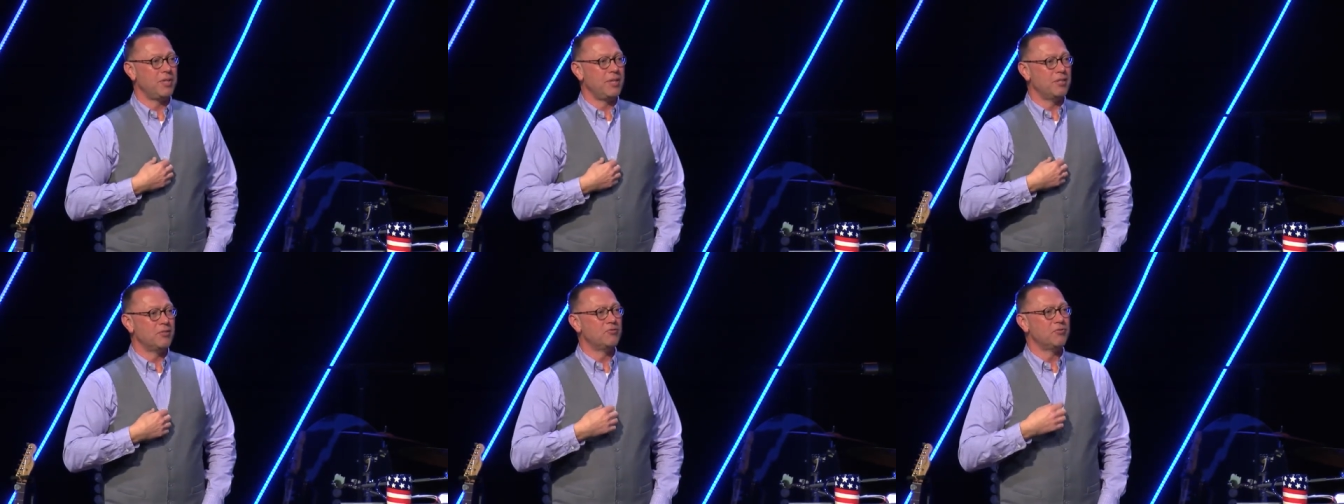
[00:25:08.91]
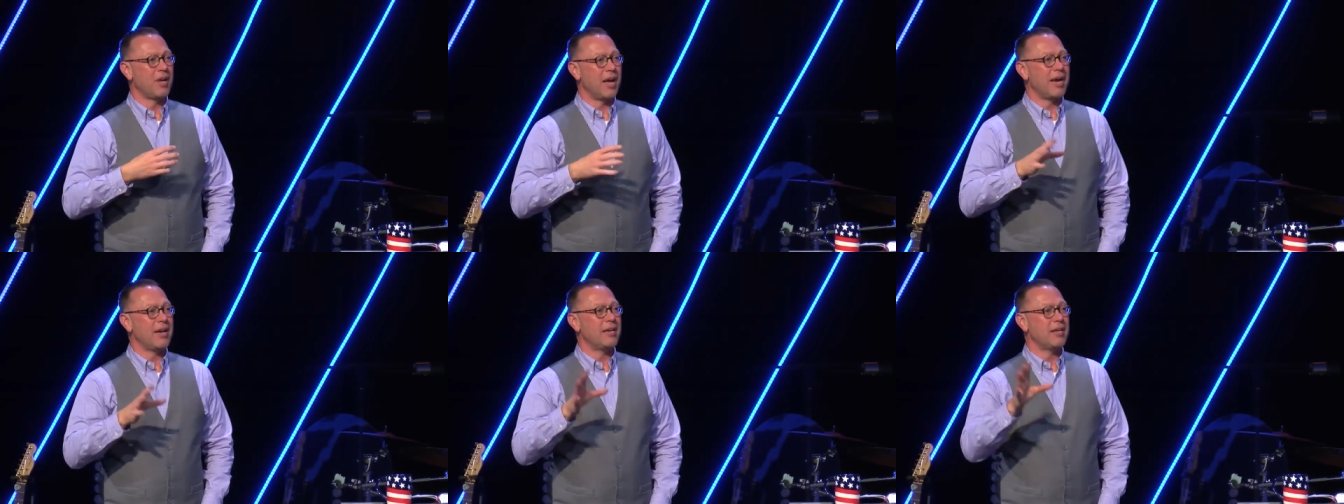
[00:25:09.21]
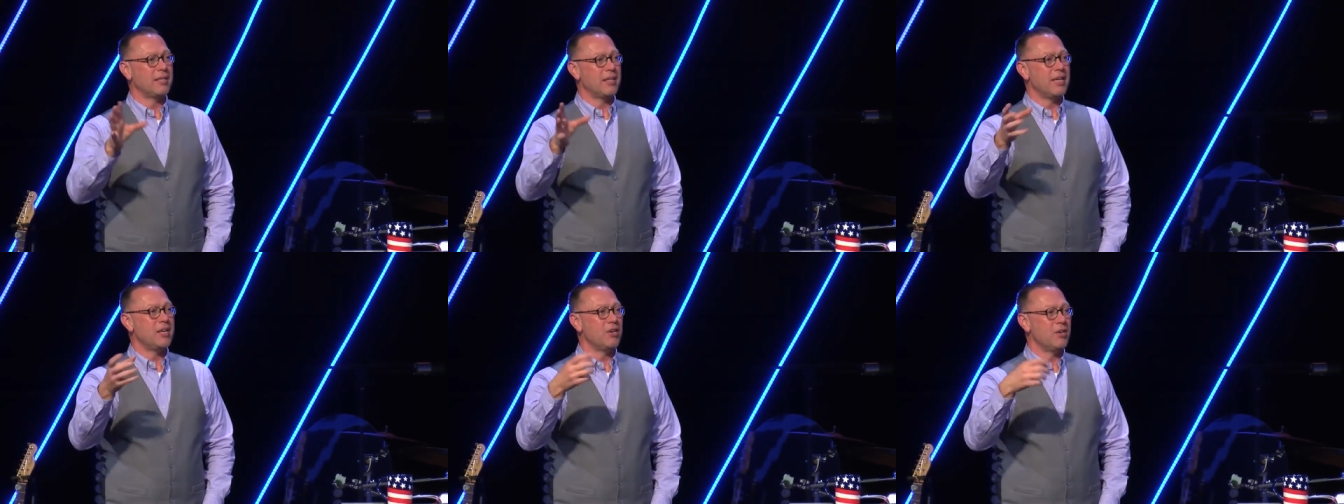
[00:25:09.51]
He designed
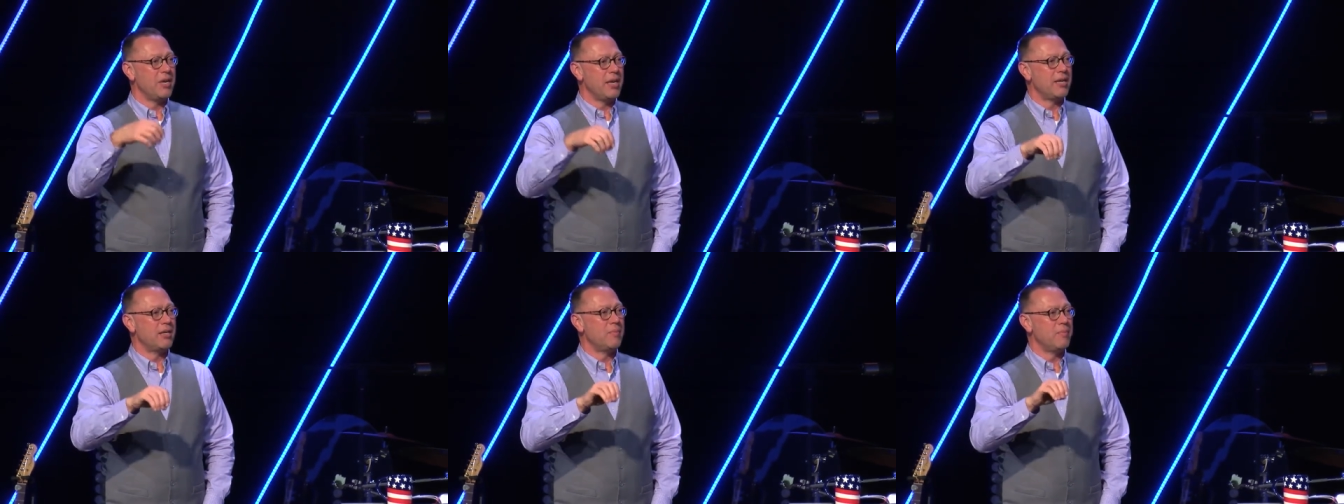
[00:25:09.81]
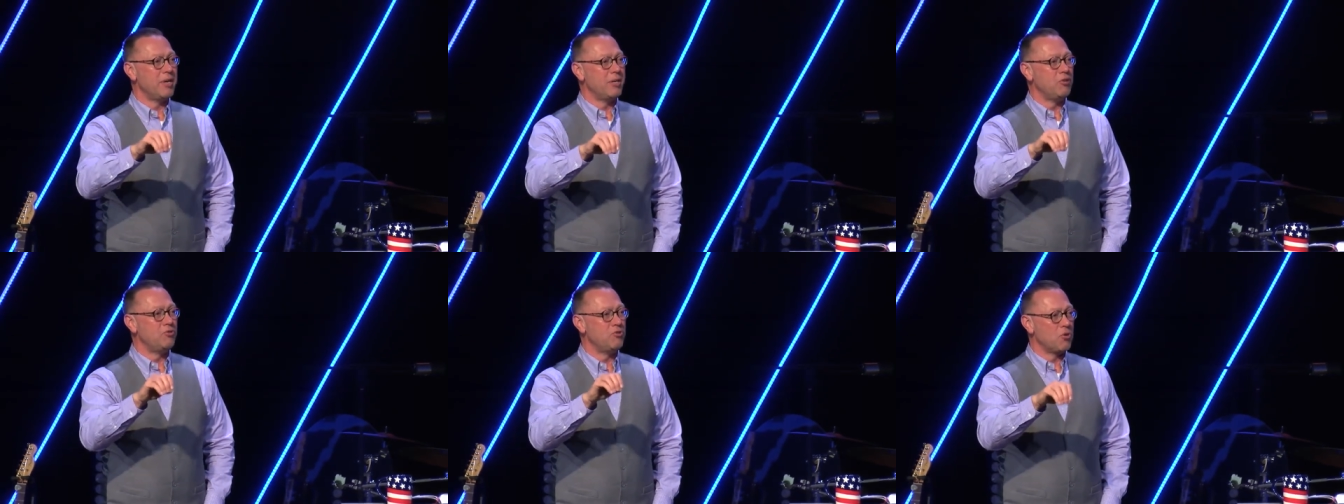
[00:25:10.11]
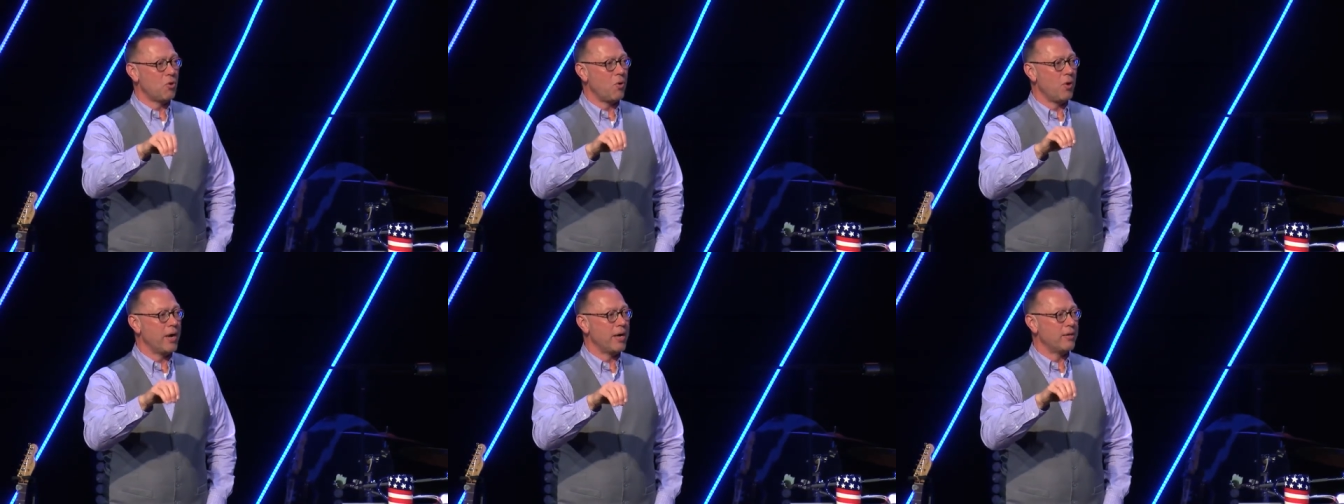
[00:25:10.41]
it that you need to be
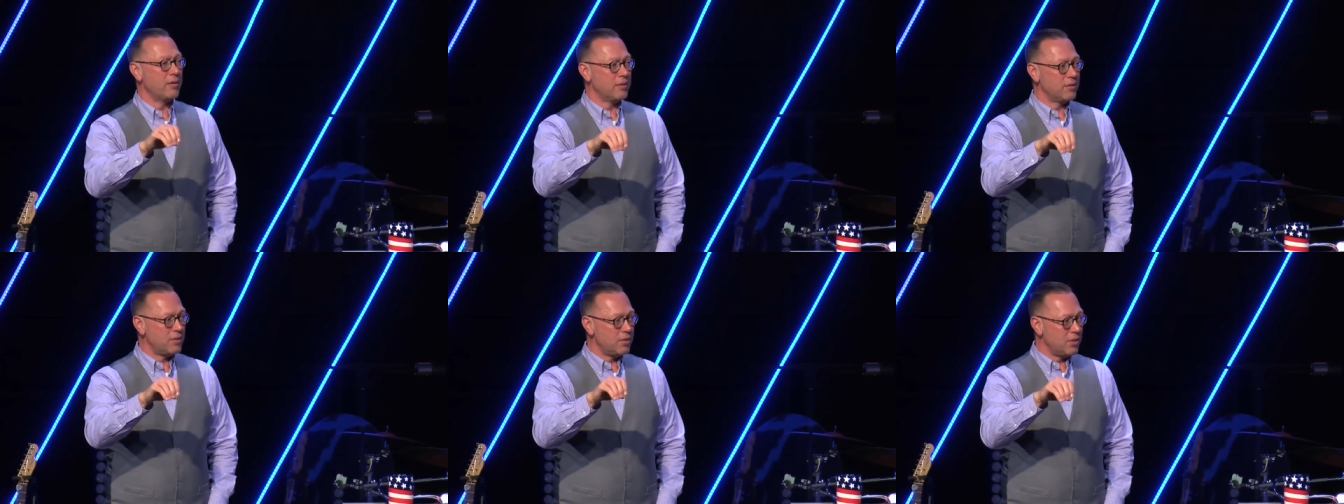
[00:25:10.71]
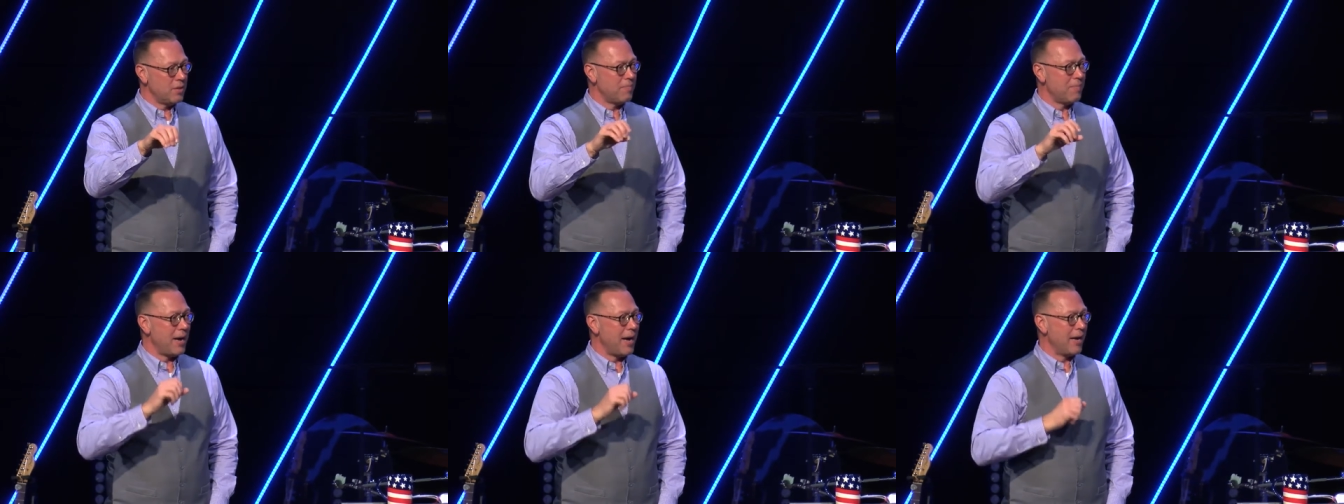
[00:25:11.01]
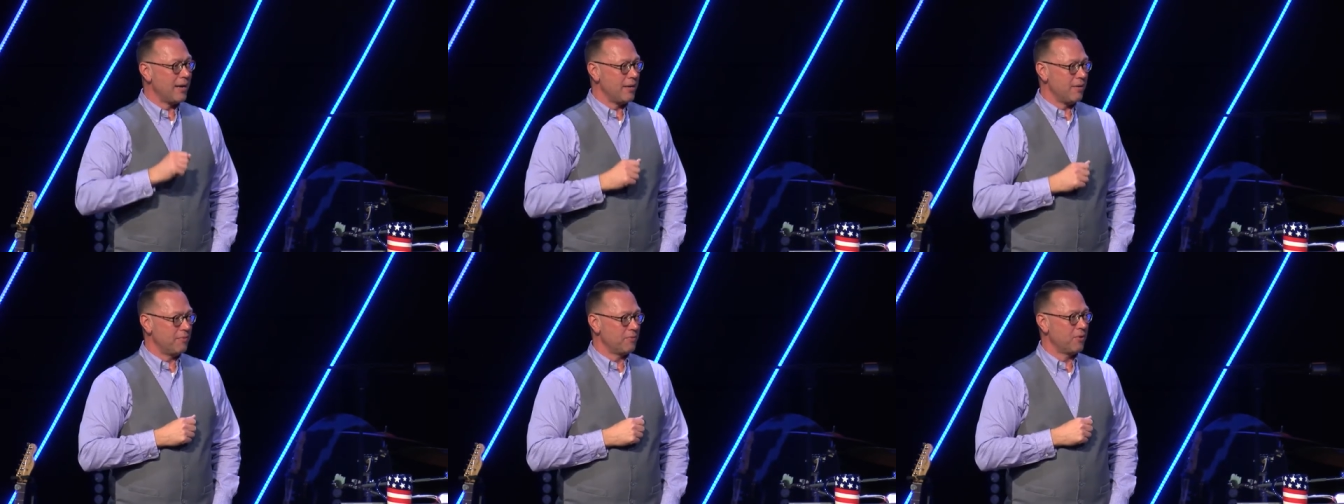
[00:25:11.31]
joined to the
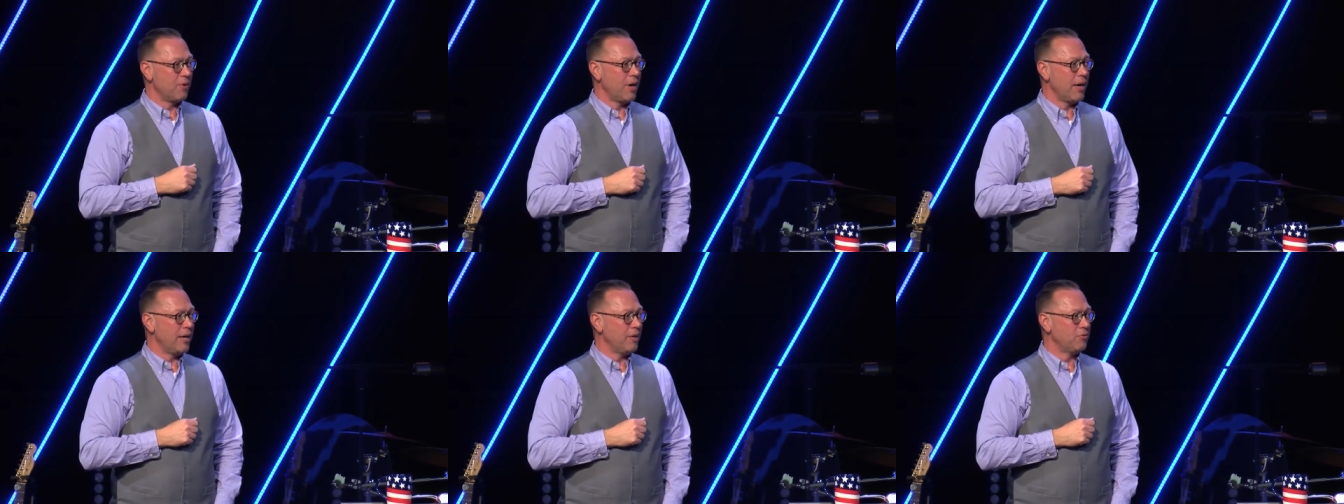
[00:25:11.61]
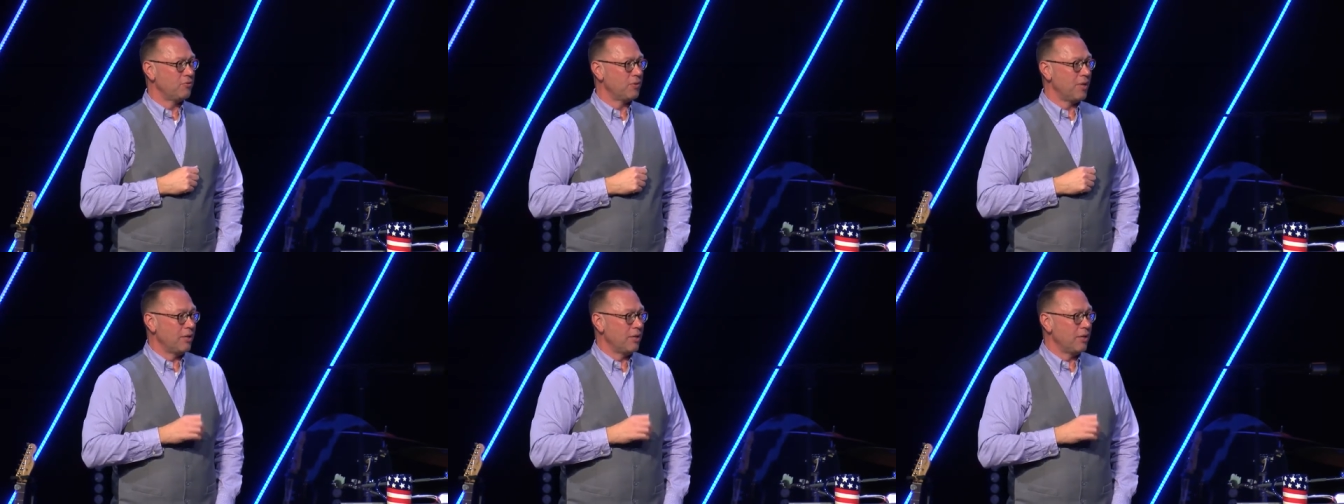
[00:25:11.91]
body of Christ.